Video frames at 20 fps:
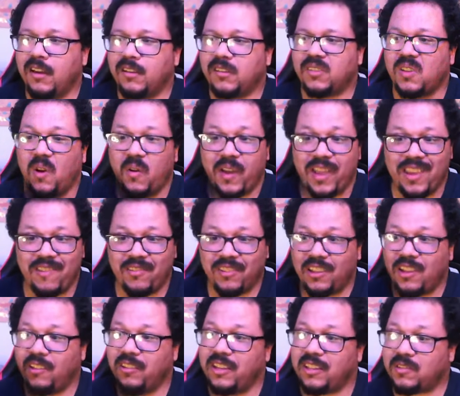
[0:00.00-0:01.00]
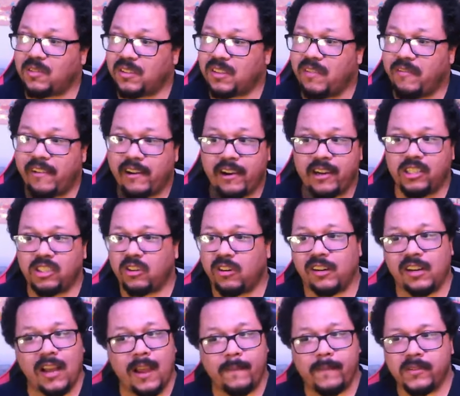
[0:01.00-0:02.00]
So even though this was a very short
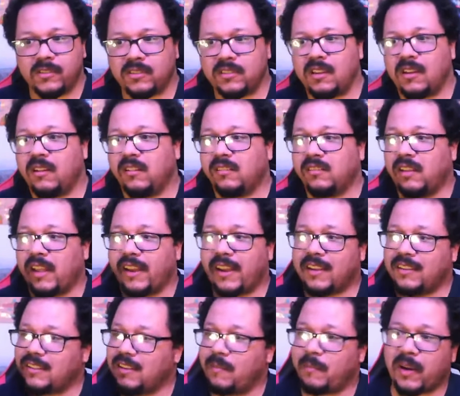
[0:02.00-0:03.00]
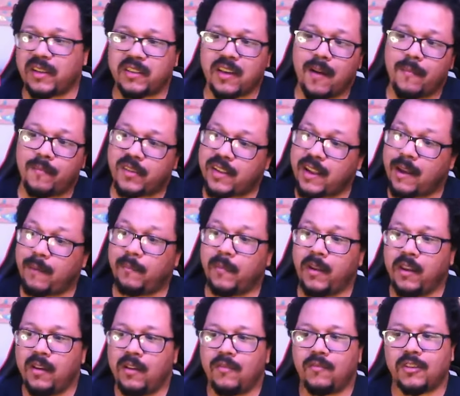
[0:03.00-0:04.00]
episode, like I said, my timestamp
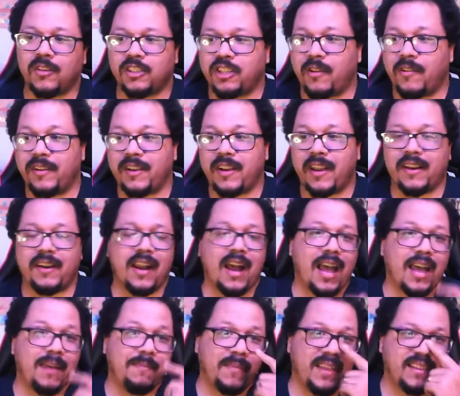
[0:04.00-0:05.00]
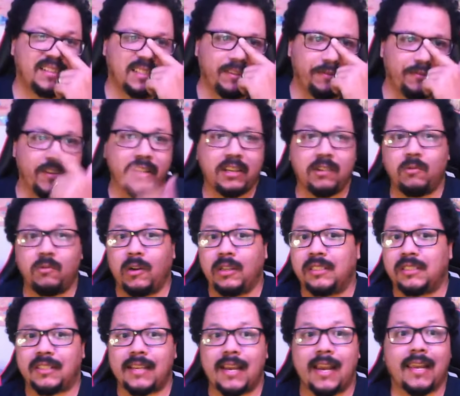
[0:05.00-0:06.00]
was showing at nine minutes and fifty-one
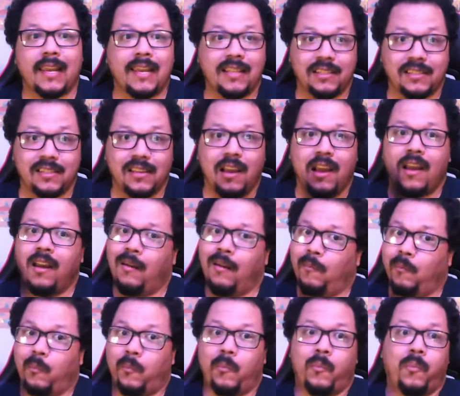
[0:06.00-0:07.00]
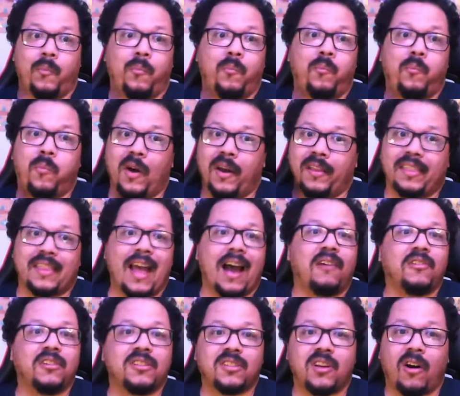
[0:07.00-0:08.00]
seconds, but that
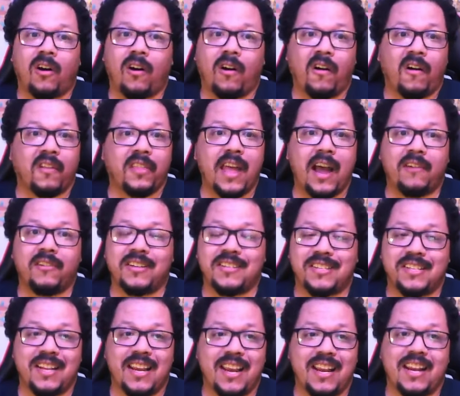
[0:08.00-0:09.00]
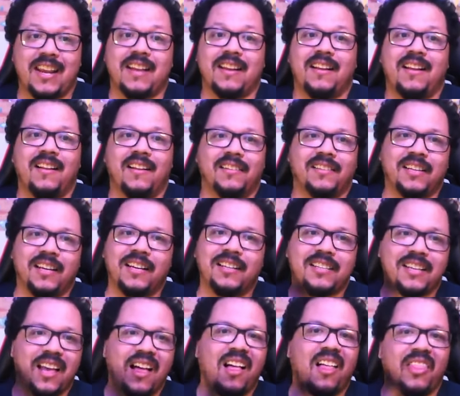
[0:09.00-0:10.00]
was all that was needed to
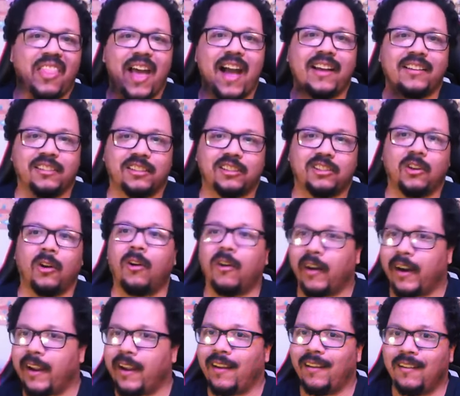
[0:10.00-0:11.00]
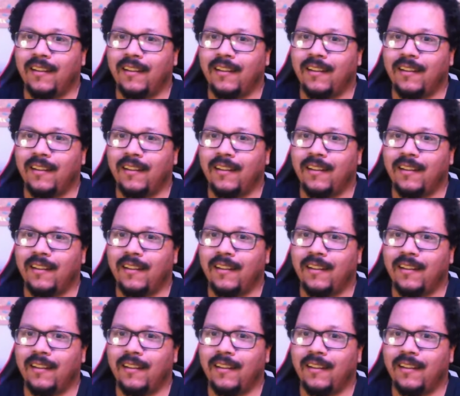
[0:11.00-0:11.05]
tell that story.